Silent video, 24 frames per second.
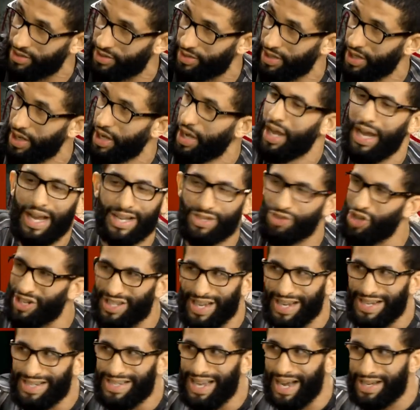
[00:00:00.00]
Mm. It's
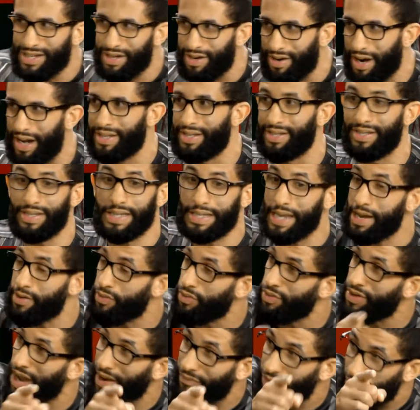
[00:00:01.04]
not a debt crisis, it's a
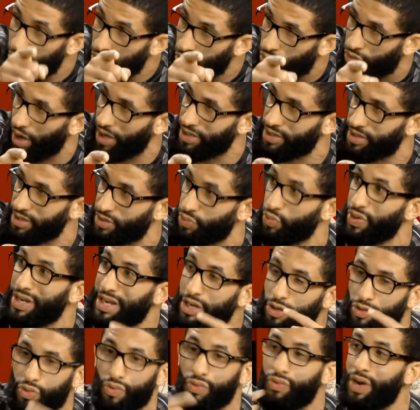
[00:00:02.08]
revenue crisis. Mm. We
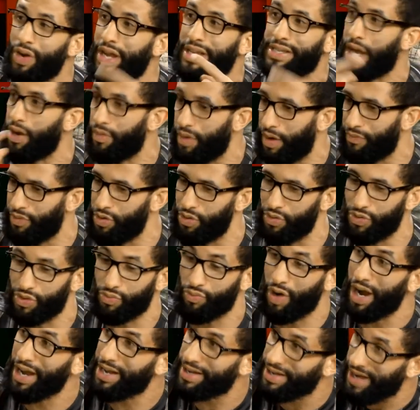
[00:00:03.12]
need to raise our revenues.
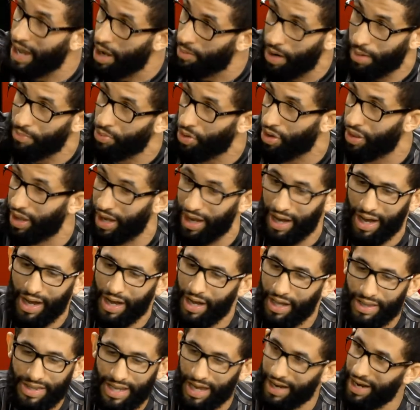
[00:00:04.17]
Right now, my brother,
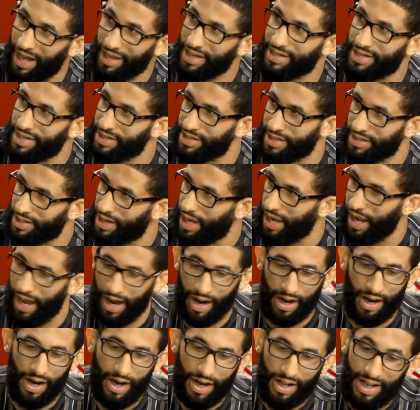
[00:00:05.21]
the analysis is clear.